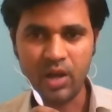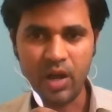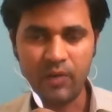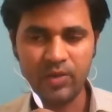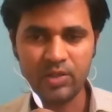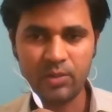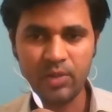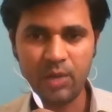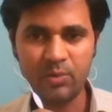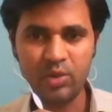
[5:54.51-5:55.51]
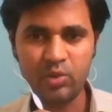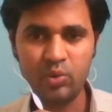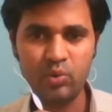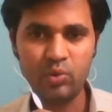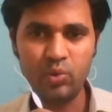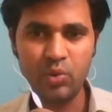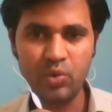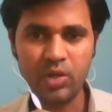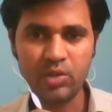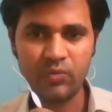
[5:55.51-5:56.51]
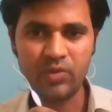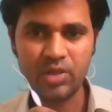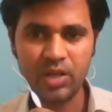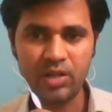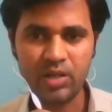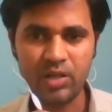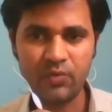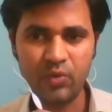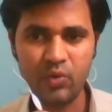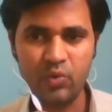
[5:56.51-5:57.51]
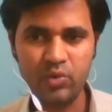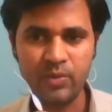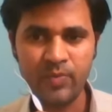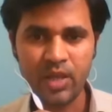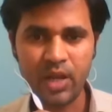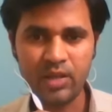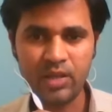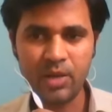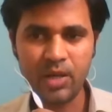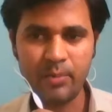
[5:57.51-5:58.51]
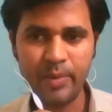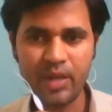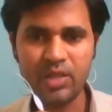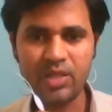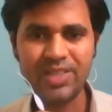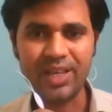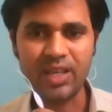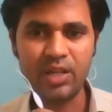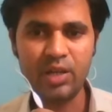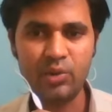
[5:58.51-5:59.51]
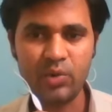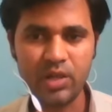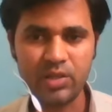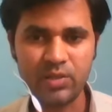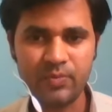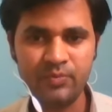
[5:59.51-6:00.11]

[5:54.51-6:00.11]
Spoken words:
After some time, the two nucleus of the center, they fuse, and they make the secondary nucleus.